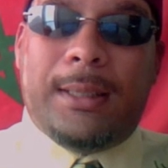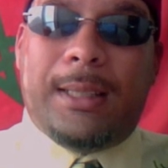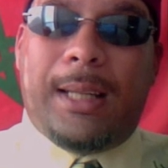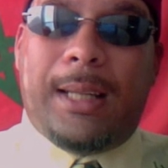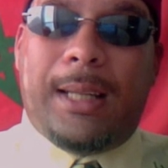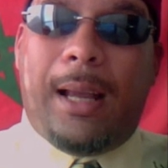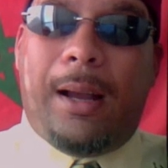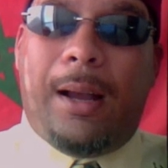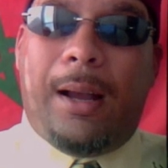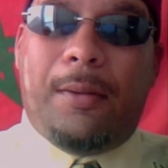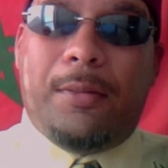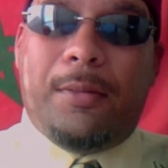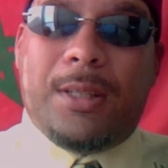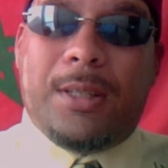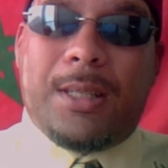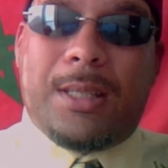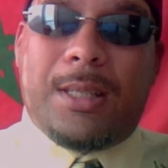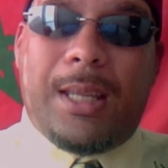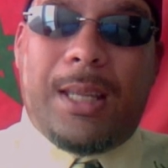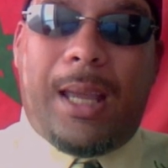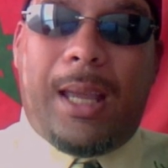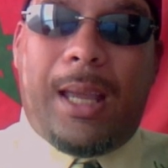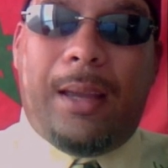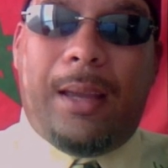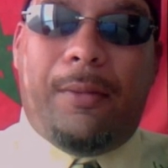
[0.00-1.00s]
Just like I was
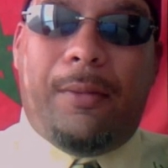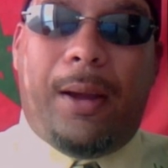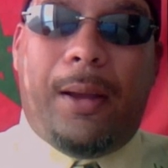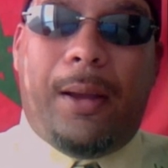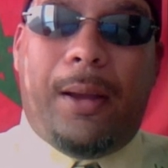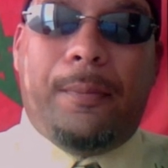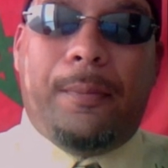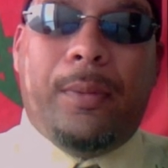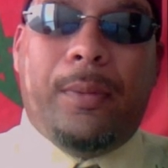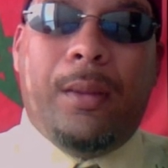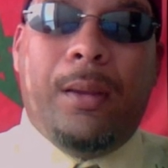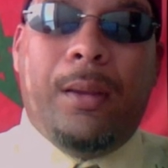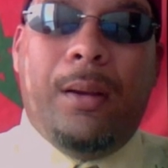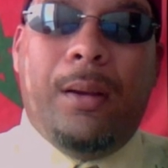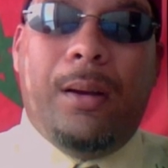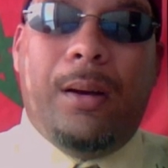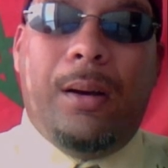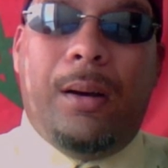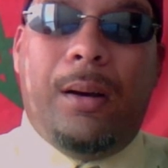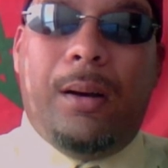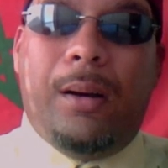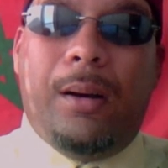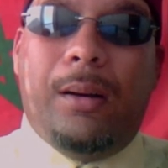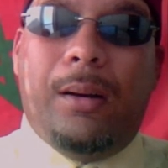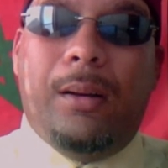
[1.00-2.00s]
just saying, right?
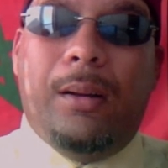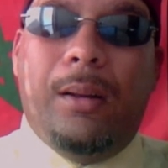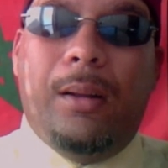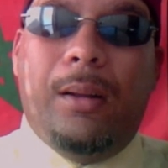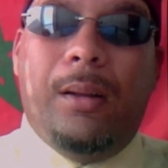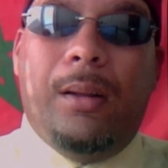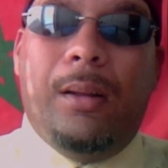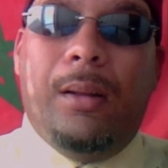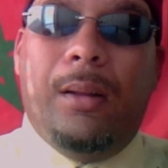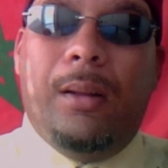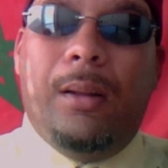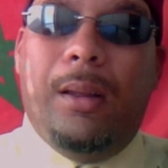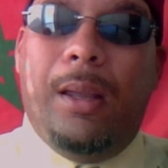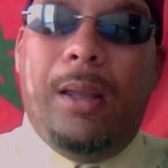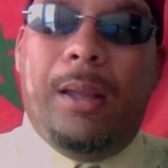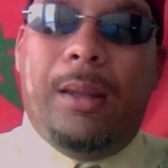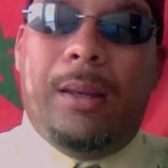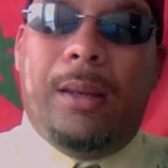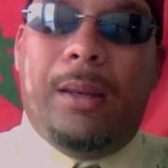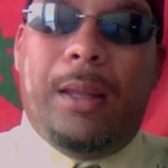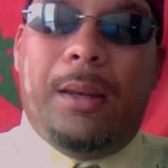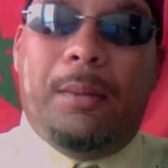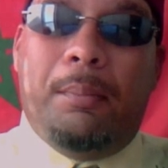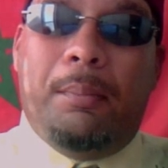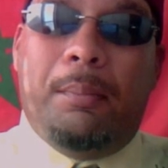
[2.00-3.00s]

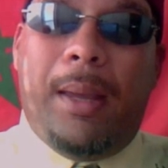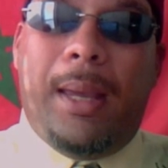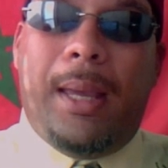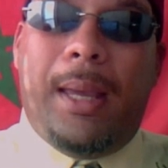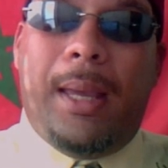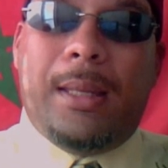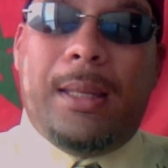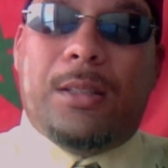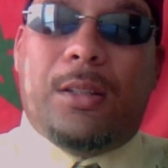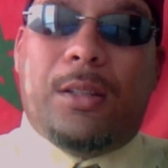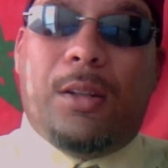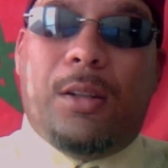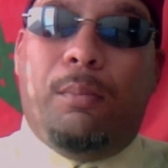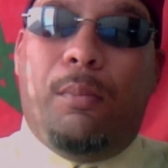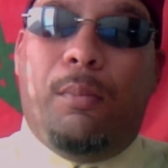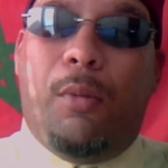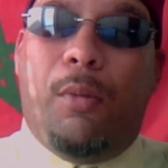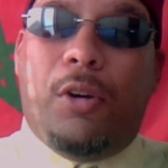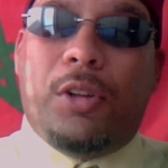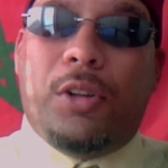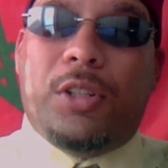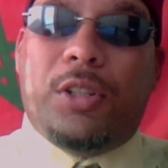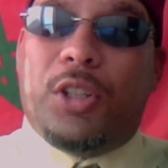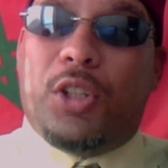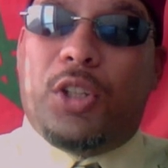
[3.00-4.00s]
It means the
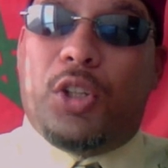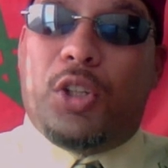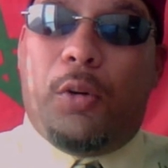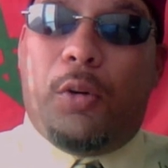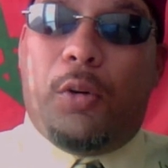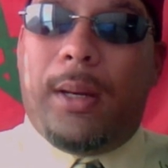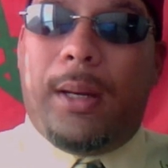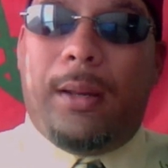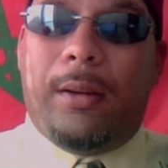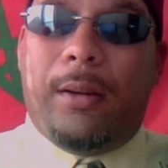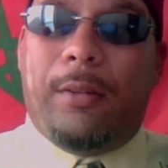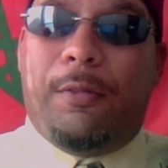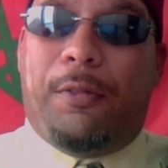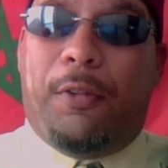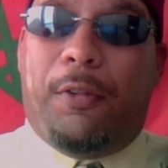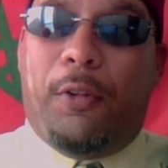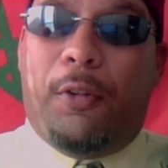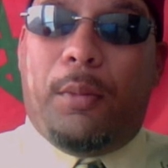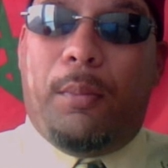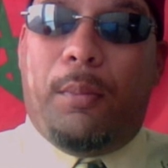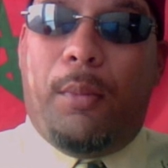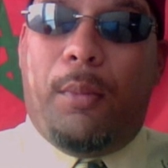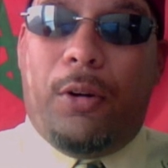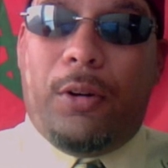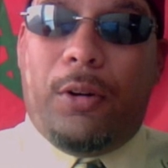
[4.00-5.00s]
Moors are doing it
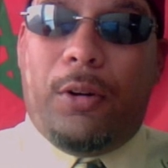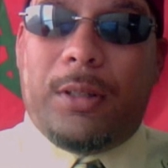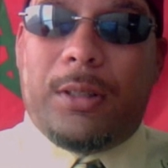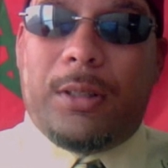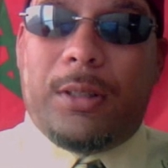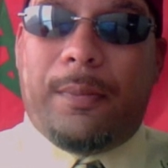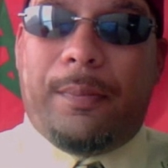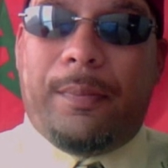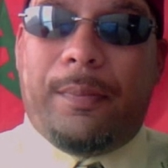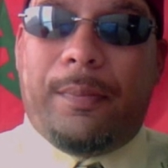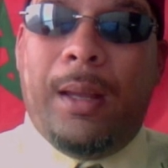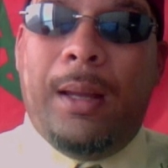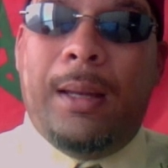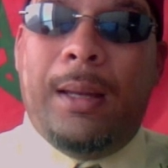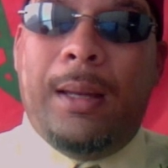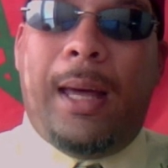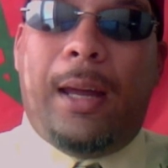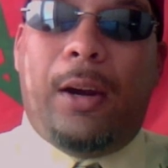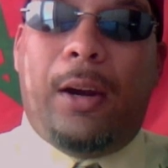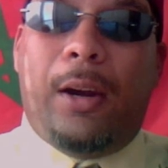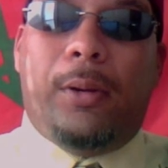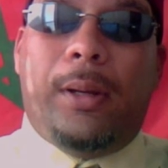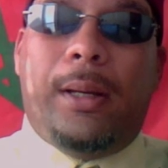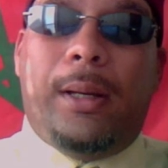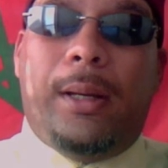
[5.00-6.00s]
for the Moors.
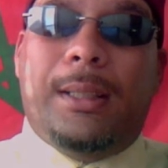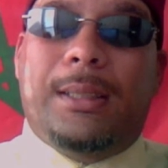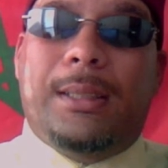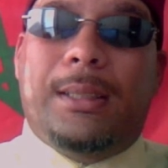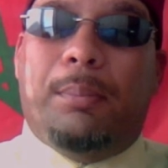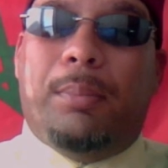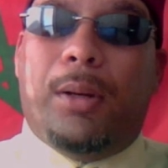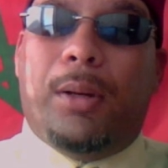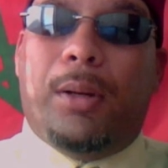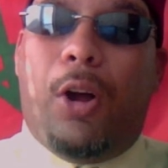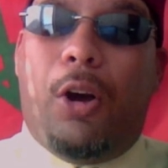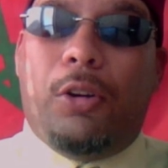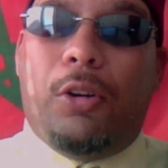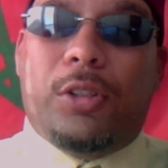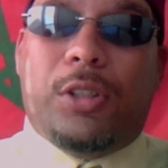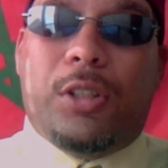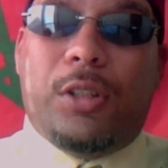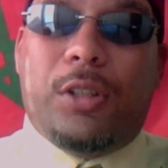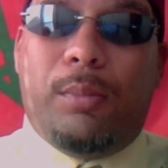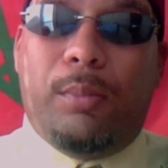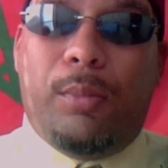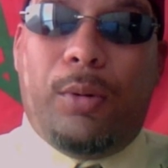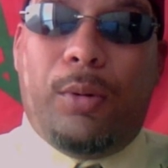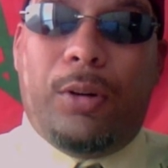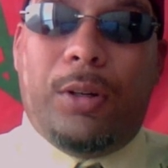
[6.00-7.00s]
Not only does it belong
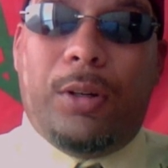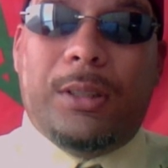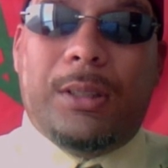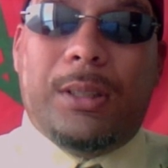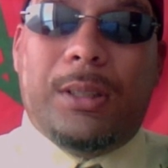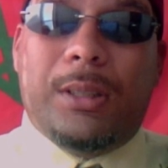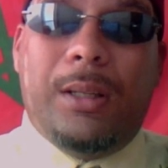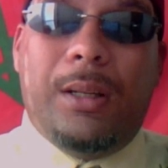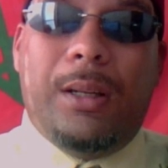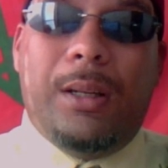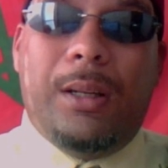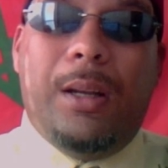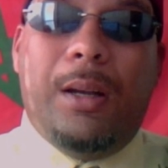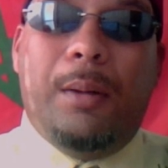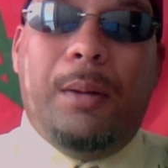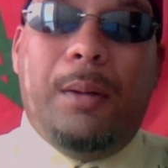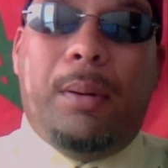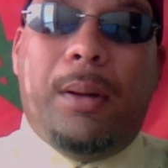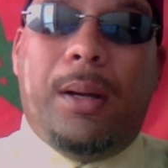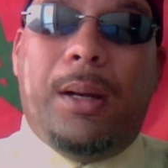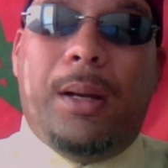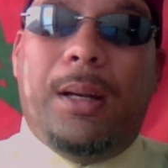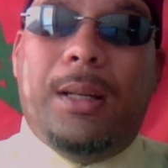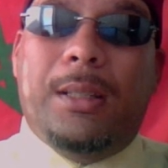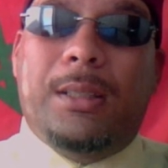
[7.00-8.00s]
to the Moors,
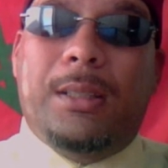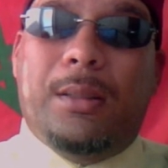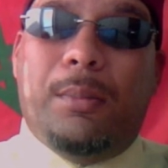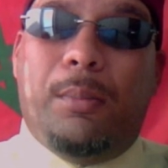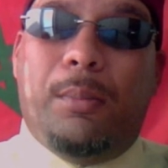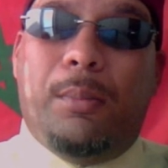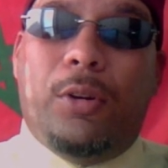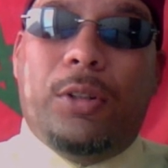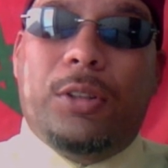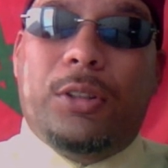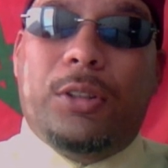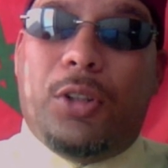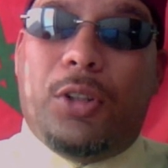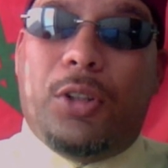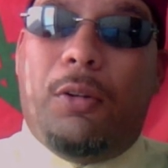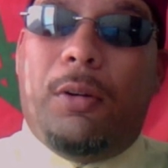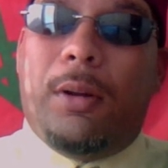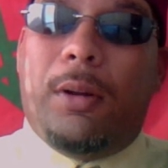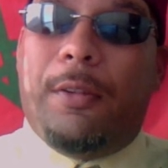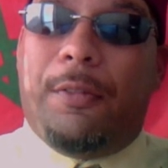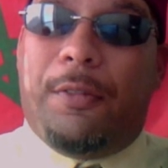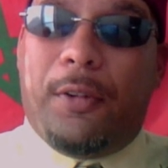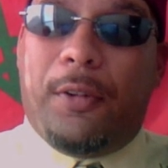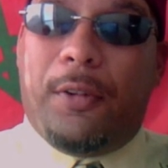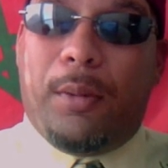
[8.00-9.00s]
but it is the Moors
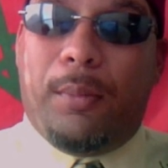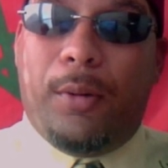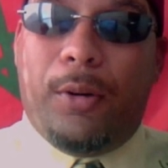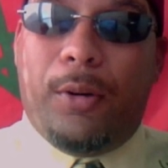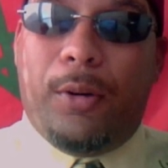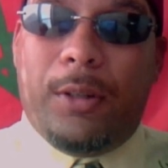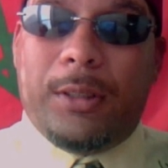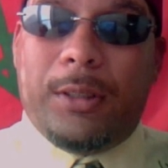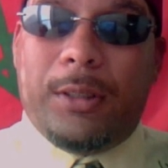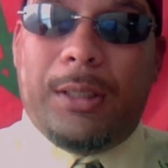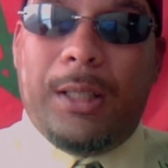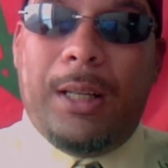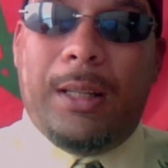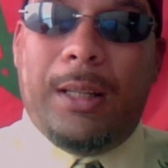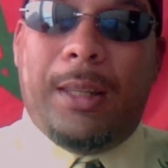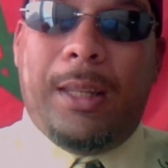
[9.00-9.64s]
doing it for the Moors.